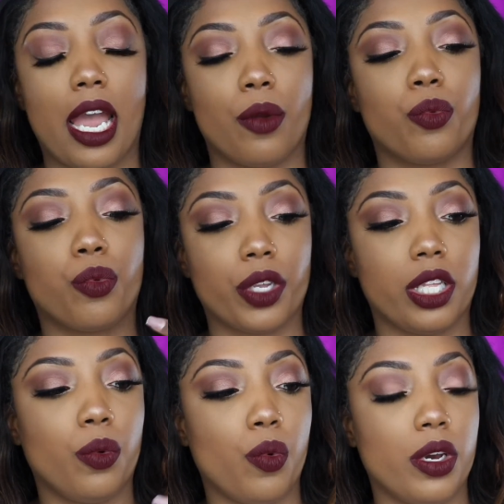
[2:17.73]
I
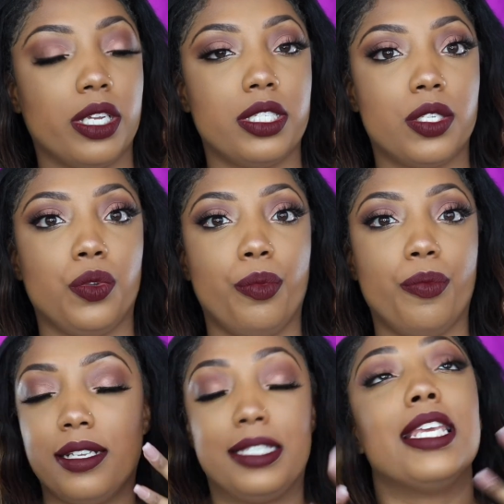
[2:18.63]
really want
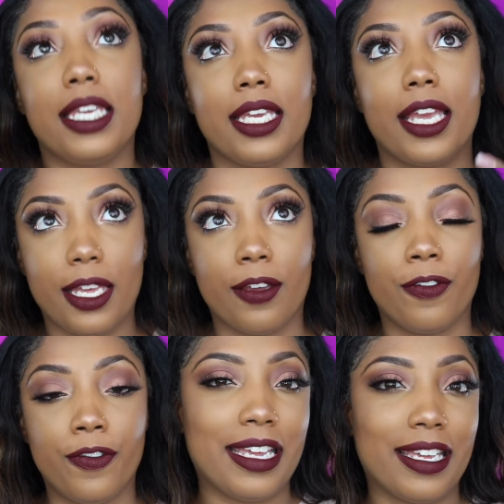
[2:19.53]
to see
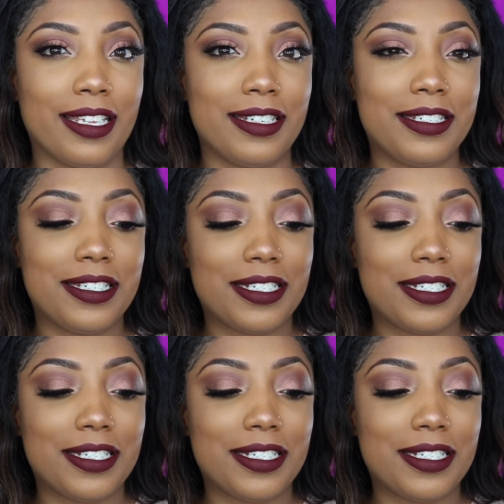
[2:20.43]
if it